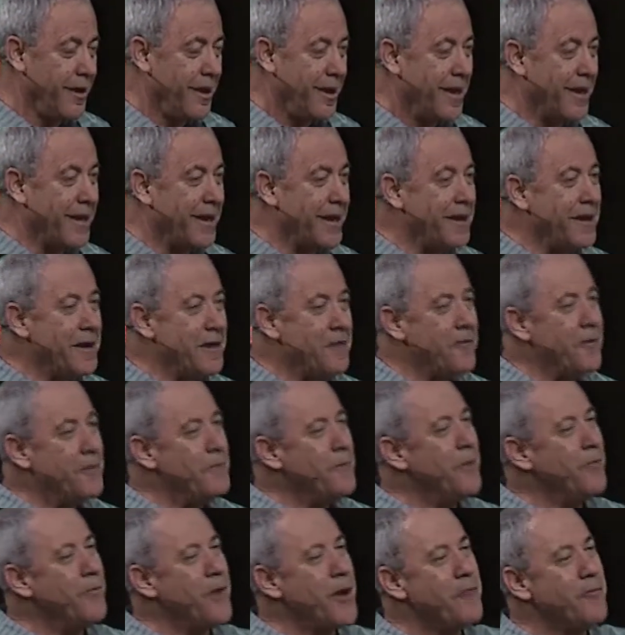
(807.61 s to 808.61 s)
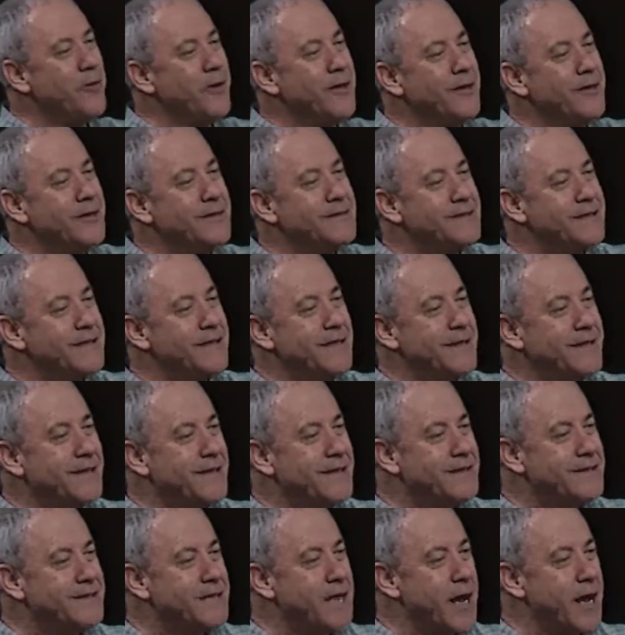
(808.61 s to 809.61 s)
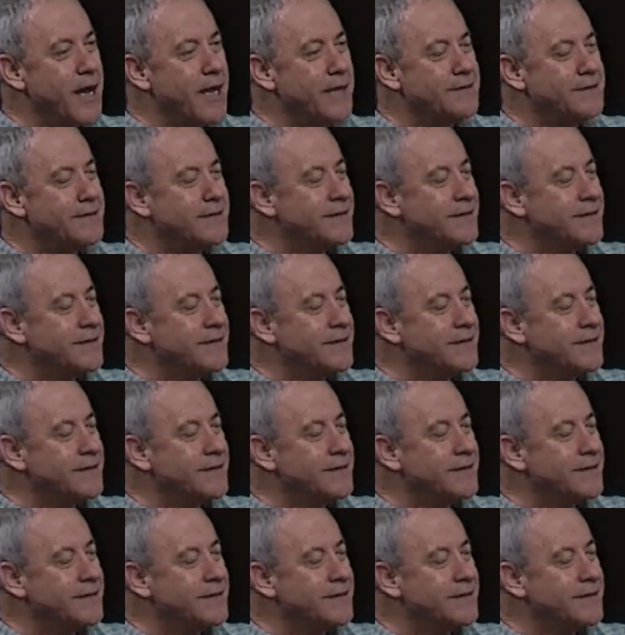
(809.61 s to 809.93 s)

And then I remember I would listen to these guys,